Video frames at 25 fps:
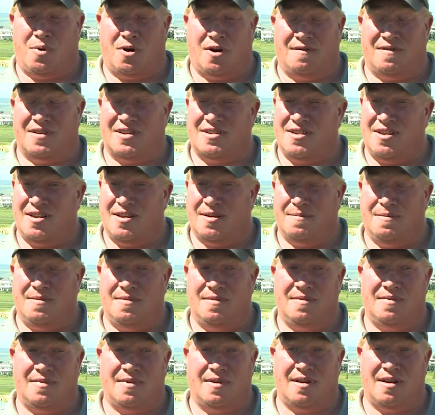part of a team.
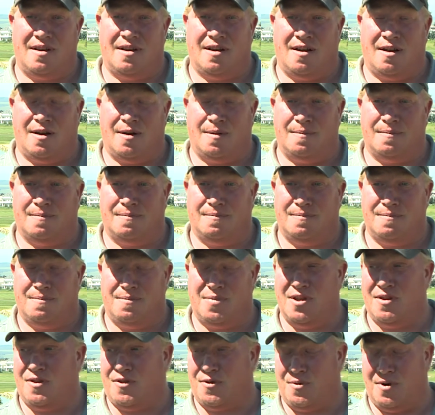Um,
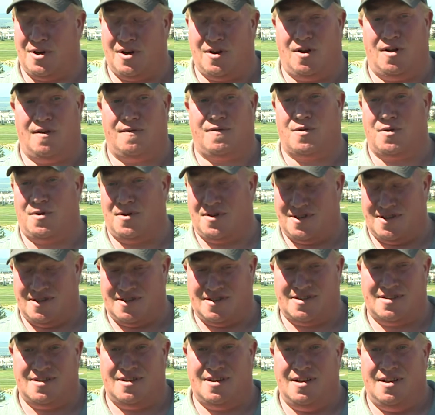being three golf
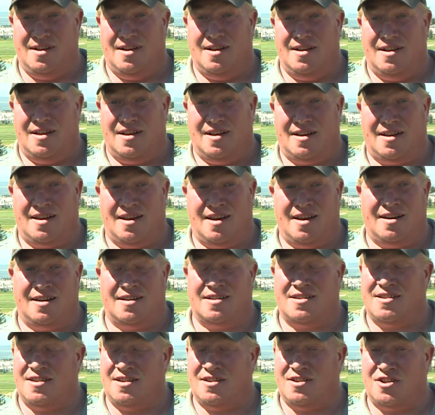courses, again,
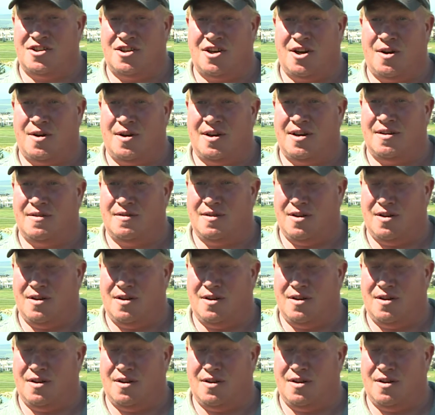it's it's sharing